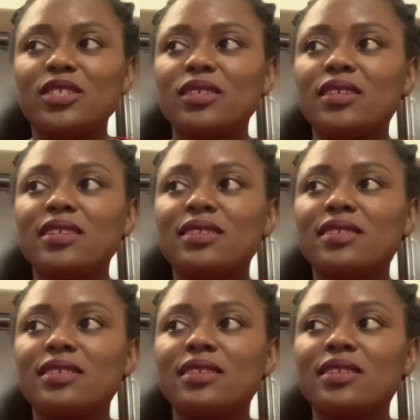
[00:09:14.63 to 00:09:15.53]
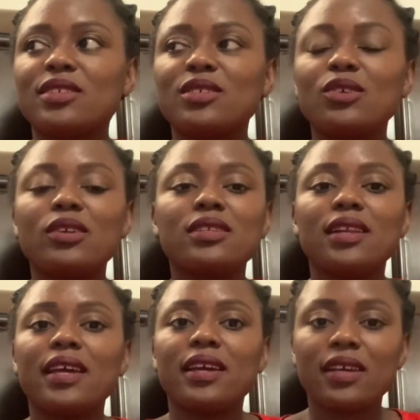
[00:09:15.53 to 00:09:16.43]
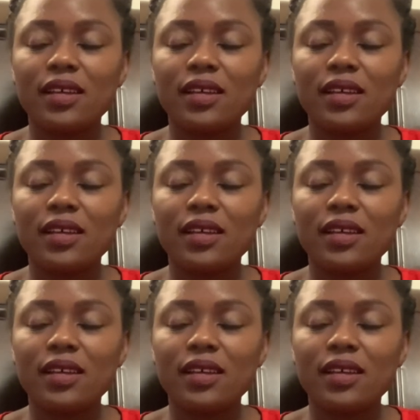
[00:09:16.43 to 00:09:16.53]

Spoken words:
it's not like,